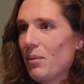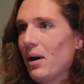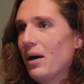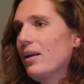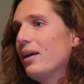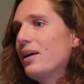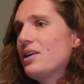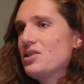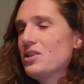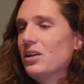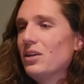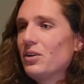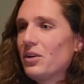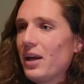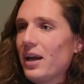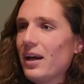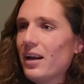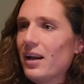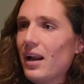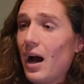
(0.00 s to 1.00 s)
about, like, as a little
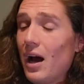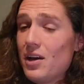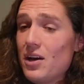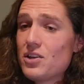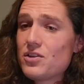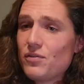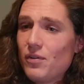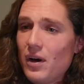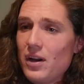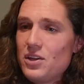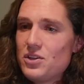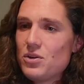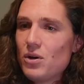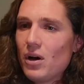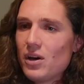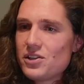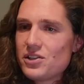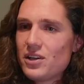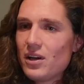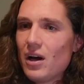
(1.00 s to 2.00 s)
kid. I, it's funny too.
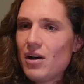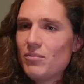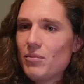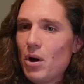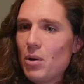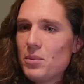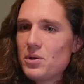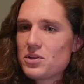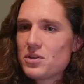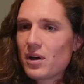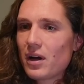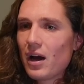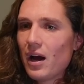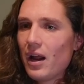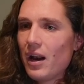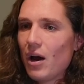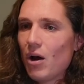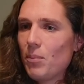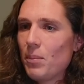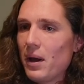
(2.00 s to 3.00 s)
I still have moments like,
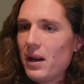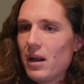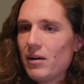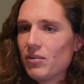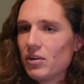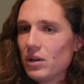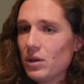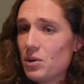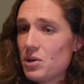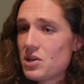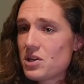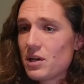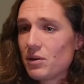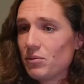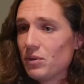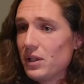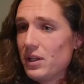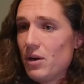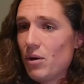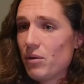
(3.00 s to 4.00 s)
and I hope I never lose this. I
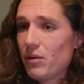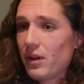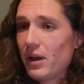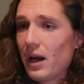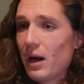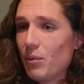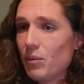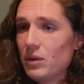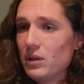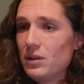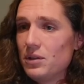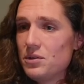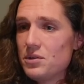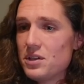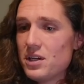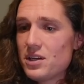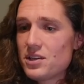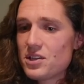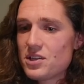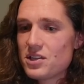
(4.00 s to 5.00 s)
really don't think I will lose
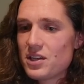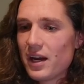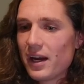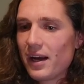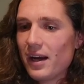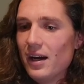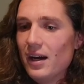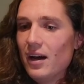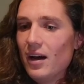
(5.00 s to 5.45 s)
this, is like,